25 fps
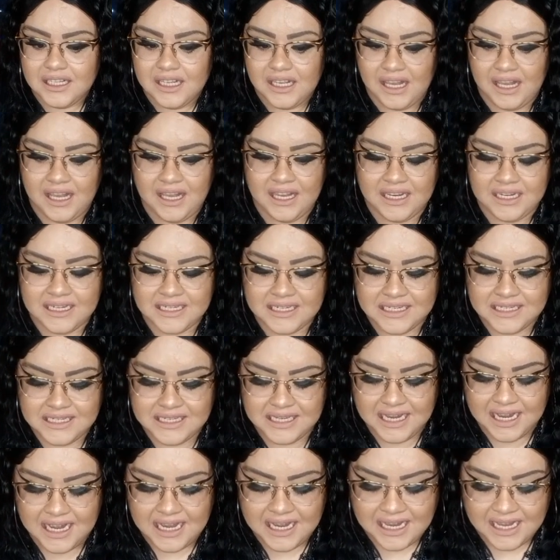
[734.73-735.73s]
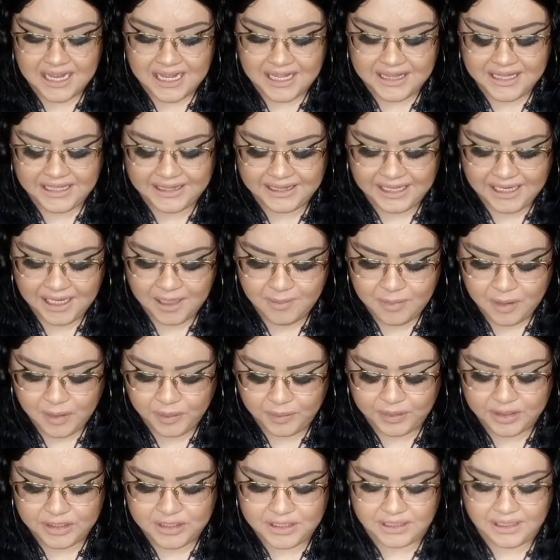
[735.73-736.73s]
And the thing about
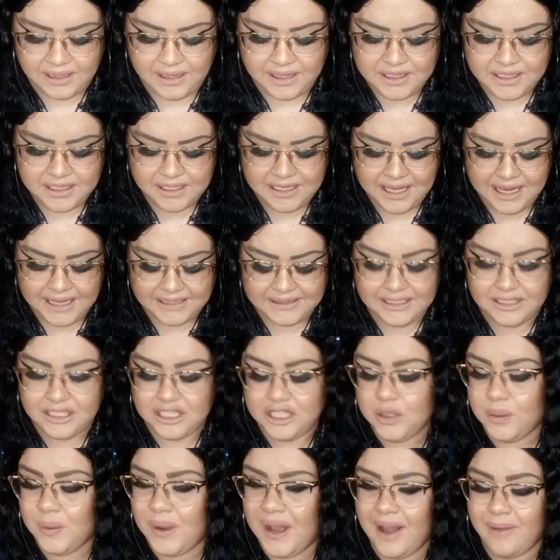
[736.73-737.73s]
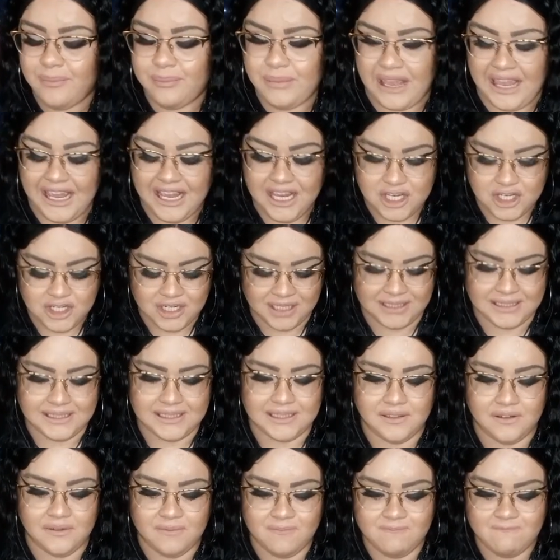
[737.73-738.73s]
Chrisean allegedly is that she don't have patience.